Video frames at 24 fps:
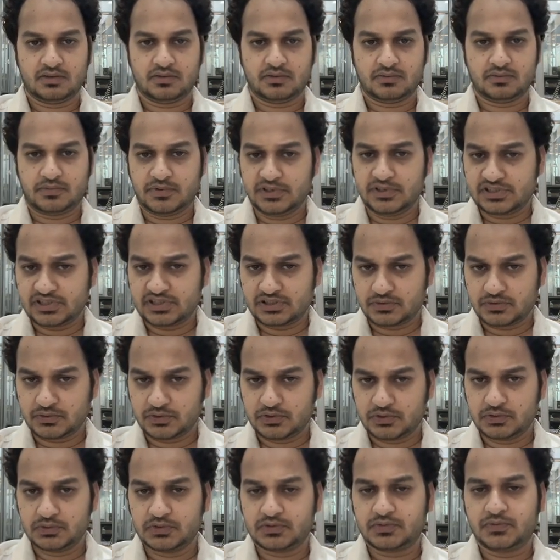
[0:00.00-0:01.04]
Feature to
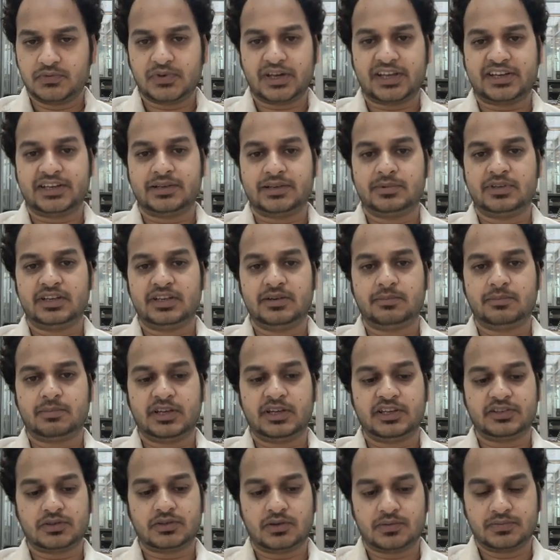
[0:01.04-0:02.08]
use variable in
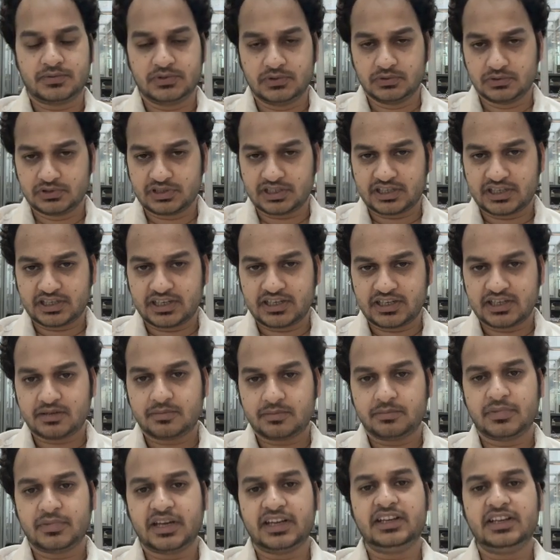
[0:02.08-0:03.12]
place of user data.
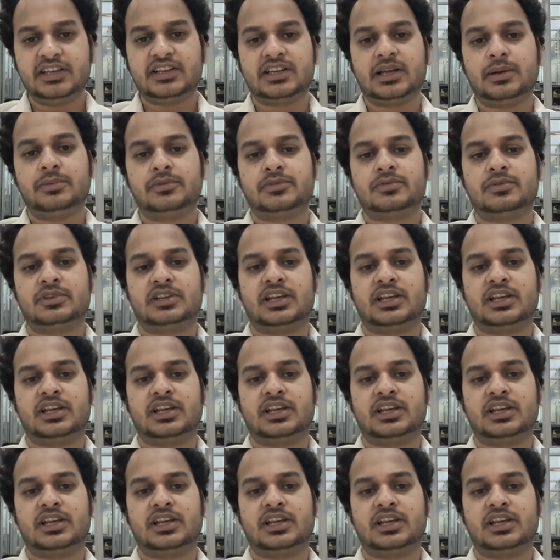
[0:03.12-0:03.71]
Many times what